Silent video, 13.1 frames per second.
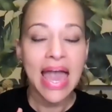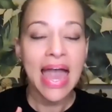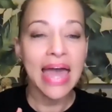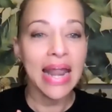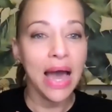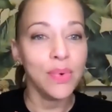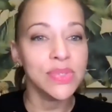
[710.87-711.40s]

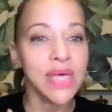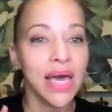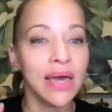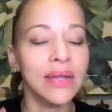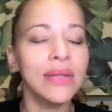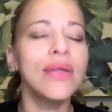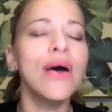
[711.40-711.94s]
And I was like,
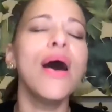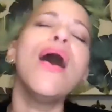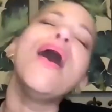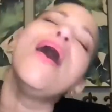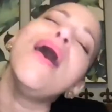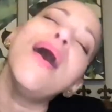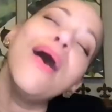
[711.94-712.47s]

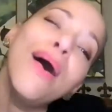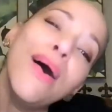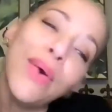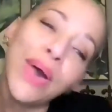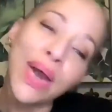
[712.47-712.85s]
no,